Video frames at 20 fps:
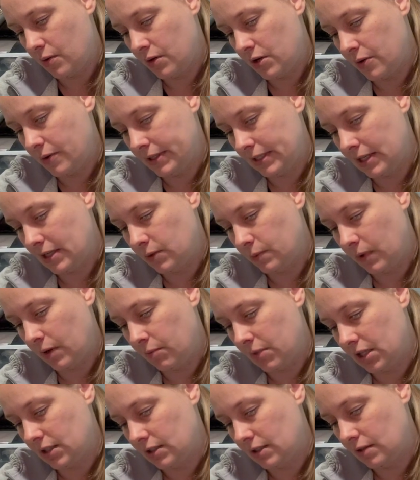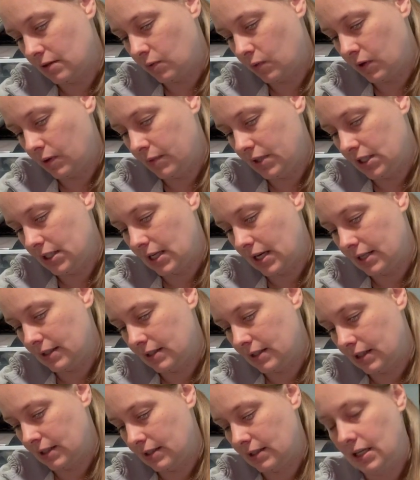no, it says women's. Women's size
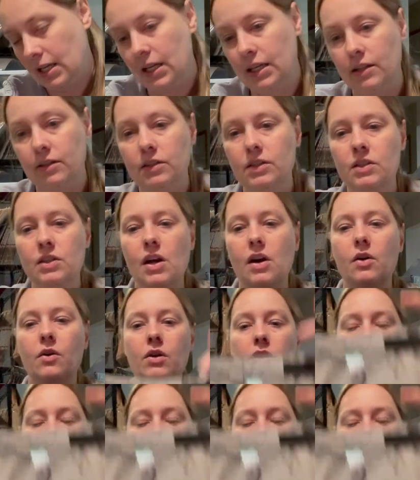sixteen. So,